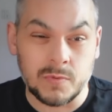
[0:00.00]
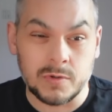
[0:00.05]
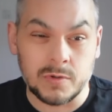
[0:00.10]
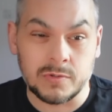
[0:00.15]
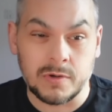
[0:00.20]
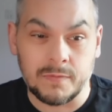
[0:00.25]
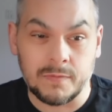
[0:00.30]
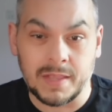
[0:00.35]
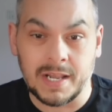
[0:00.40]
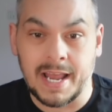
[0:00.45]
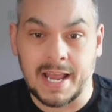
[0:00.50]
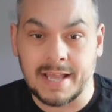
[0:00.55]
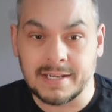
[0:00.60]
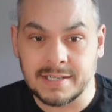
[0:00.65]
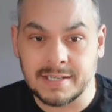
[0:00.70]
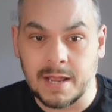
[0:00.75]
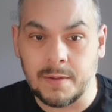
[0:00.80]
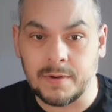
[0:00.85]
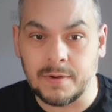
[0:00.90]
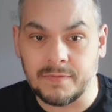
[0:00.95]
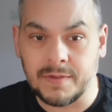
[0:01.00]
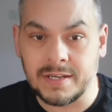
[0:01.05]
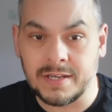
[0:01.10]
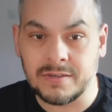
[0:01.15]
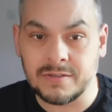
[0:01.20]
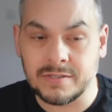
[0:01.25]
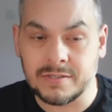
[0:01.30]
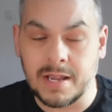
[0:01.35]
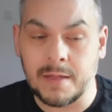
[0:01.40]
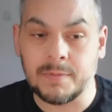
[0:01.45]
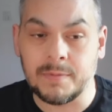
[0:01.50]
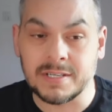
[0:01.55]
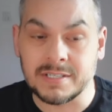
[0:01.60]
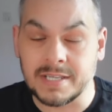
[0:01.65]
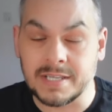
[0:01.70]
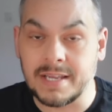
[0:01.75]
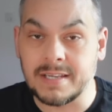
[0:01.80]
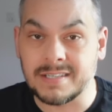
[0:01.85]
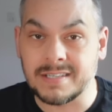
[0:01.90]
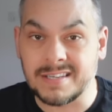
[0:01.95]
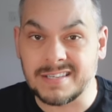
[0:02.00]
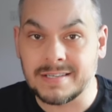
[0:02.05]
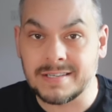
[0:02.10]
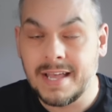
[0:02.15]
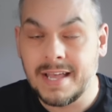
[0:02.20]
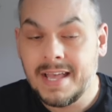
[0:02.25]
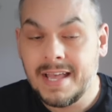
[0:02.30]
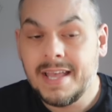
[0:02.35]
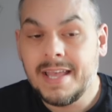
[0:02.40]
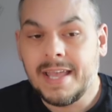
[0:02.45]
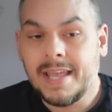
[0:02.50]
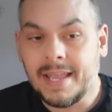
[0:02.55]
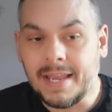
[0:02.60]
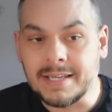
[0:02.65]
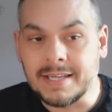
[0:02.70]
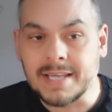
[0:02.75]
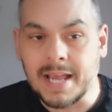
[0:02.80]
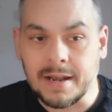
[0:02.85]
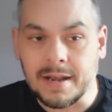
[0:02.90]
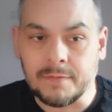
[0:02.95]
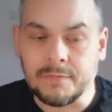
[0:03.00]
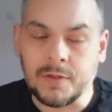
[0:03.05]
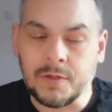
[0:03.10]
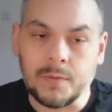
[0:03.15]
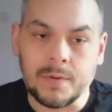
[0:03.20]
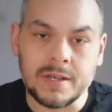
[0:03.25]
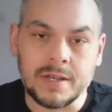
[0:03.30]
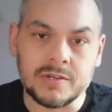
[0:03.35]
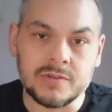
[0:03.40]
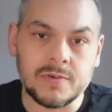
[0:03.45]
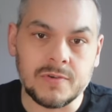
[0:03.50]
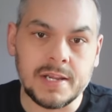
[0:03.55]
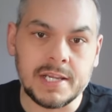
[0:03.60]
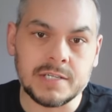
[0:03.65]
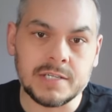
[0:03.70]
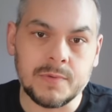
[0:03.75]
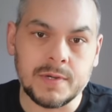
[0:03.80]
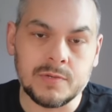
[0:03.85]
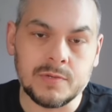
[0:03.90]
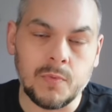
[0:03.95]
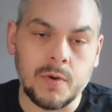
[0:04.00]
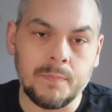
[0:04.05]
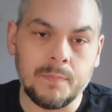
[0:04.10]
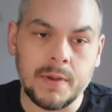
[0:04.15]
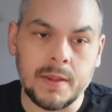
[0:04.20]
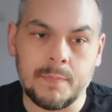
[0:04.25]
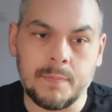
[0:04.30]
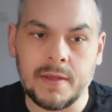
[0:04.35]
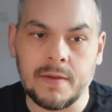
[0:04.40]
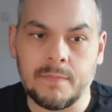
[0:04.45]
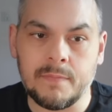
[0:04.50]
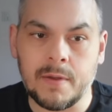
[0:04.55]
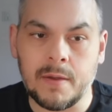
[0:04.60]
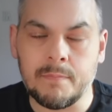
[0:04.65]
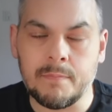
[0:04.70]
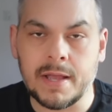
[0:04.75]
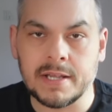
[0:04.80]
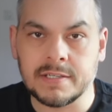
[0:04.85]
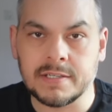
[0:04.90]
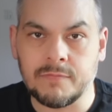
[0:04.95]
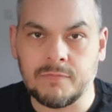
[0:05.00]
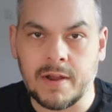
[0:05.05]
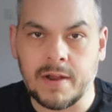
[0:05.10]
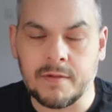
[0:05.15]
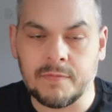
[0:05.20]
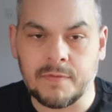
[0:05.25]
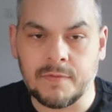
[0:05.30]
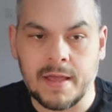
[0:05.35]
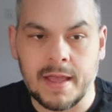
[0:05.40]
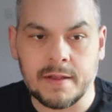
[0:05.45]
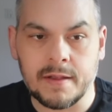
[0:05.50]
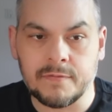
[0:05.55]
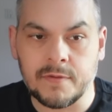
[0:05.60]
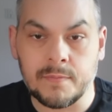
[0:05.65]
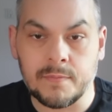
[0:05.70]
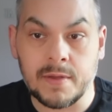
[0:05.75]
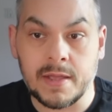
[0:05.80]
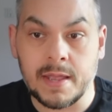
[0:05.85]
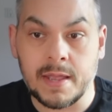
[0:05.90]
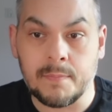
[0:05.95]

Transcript: So over the last couple of seasons, he's had a few injuries, which would be a bit of a massive red flag for me.